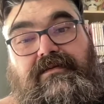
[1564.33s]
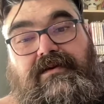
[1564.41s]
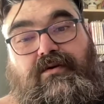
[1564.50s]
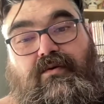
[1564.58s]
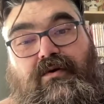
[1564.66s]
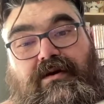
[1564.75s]

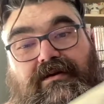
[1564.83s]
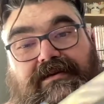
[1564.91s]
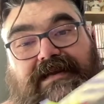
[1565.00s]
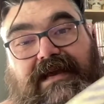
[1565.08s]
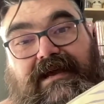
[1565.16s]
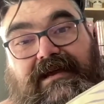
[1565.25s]
corner
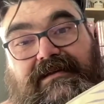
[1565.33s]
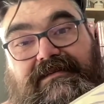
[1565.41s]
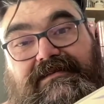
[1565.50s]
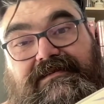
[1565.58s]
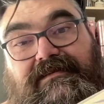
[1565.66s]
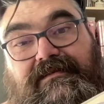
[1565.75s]

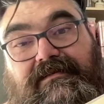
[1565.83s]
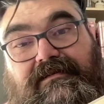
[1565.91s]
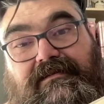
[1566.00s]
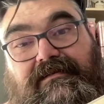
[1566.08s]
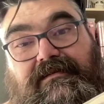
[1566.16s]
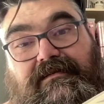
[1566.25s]
tags
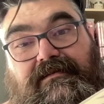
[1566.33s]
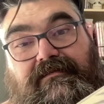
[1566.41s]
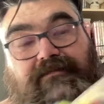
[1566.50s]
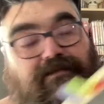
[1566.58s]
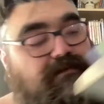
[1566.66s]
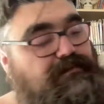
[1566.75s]

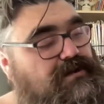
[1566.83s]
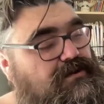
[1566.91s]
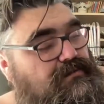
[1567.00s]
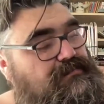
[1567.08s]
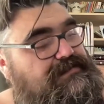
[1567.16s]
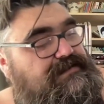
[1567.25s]
for the
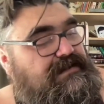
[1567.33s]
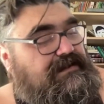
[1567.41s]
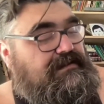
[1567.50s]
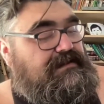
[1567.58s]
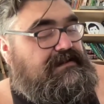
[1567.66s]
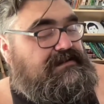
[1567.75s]
poems
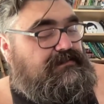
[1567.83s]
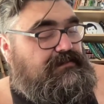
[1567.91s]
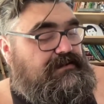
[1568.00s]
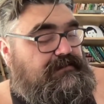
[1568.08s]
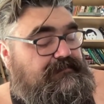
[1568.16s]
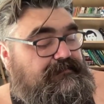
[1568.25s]
in this one.